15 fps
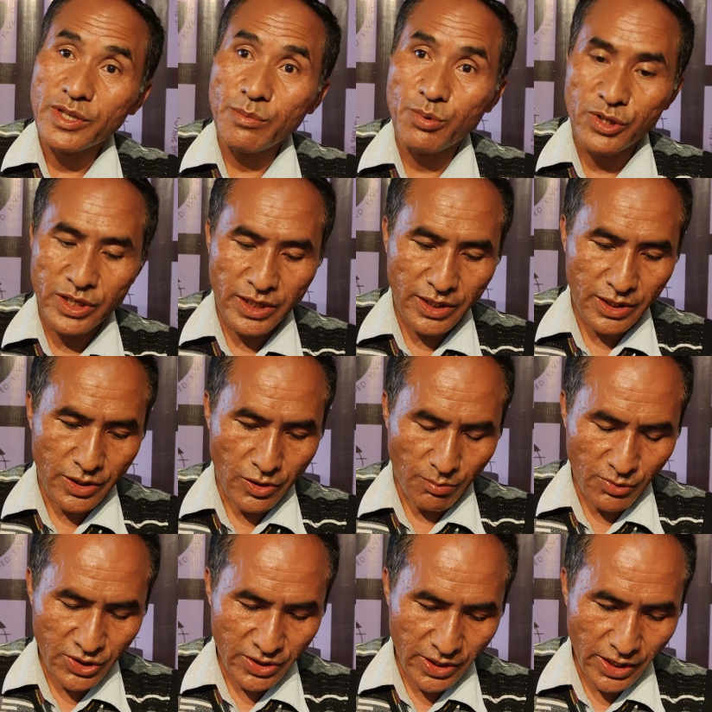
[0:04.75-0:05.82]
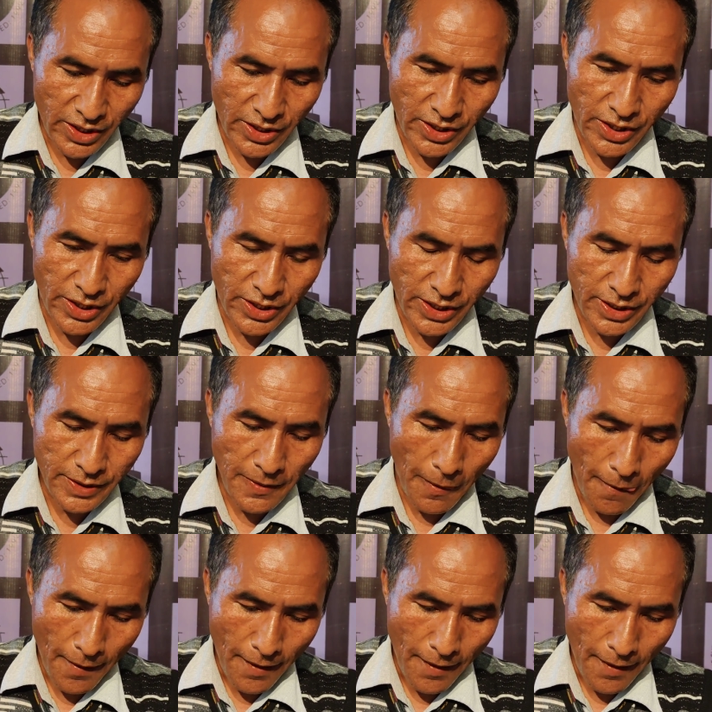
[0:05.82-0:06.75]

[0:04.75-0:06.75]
Deputy Commissioner regarding